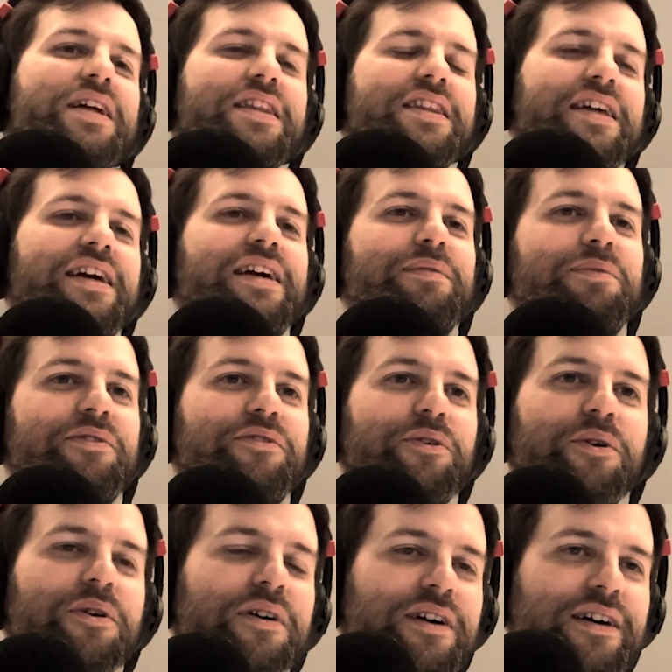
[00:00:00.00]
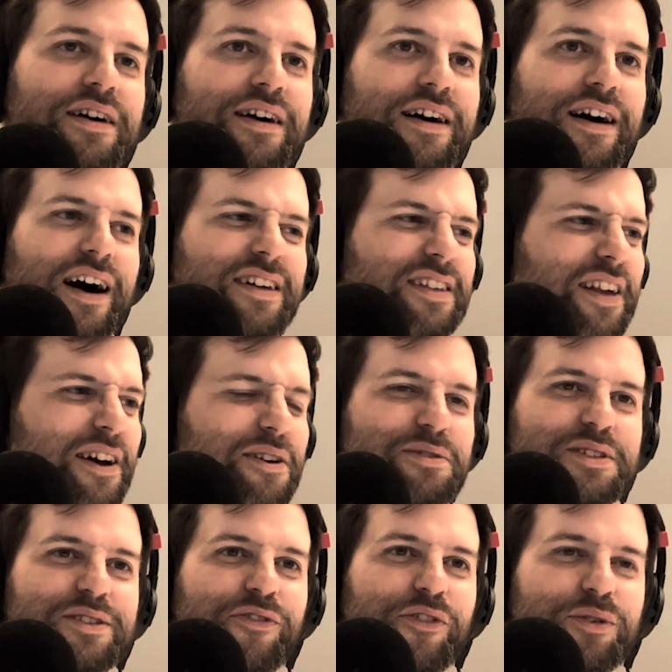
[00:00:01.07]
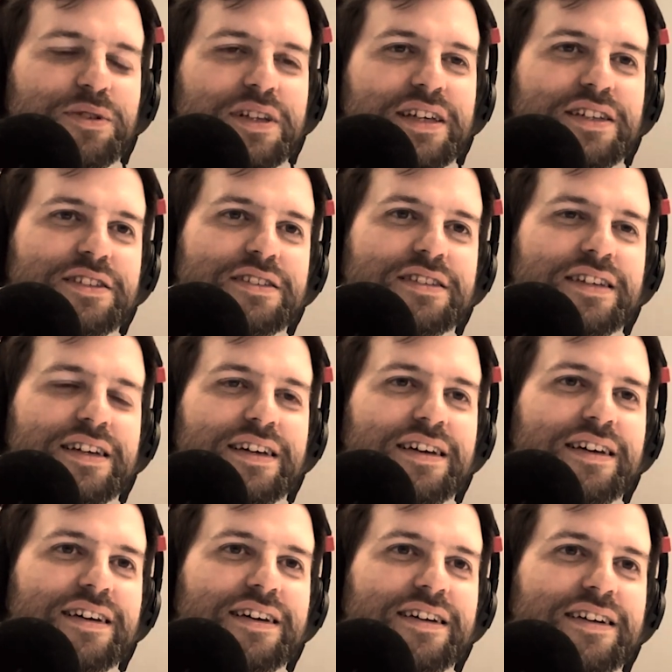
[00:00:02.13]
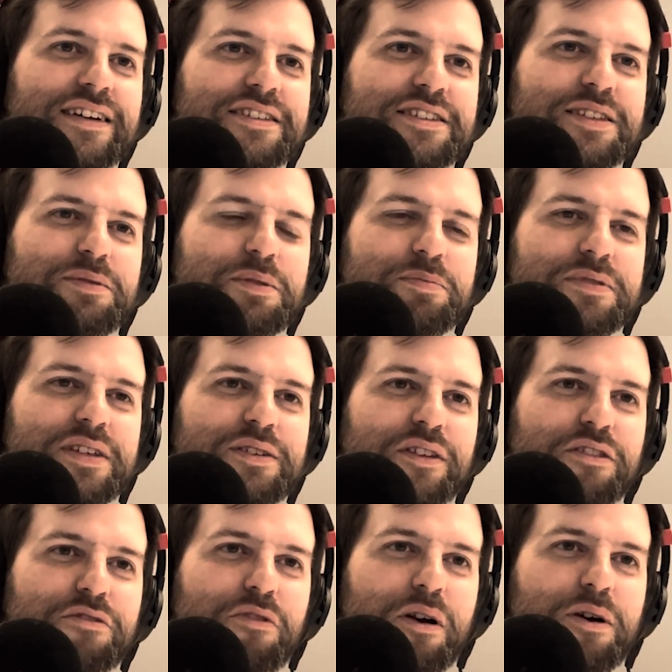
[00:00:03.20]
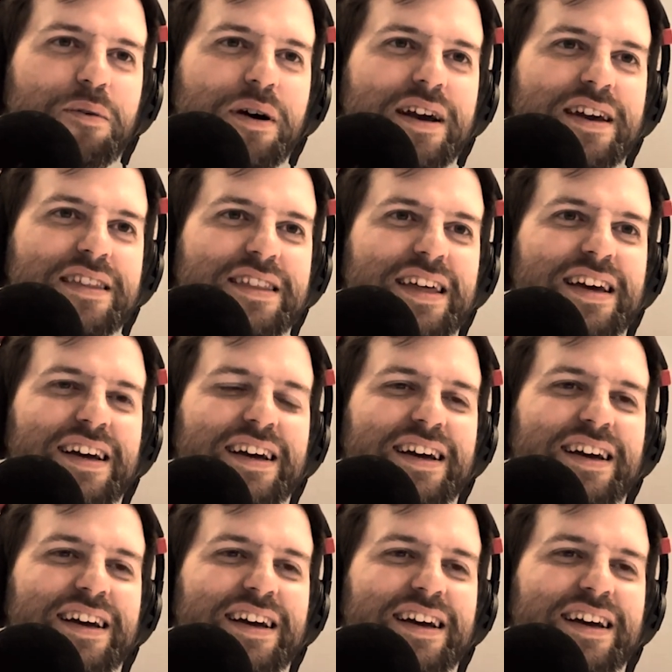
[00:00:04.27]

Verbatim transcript: thing before. Why? I don't know, it just feels like it's... It just seems such a throwaway thing.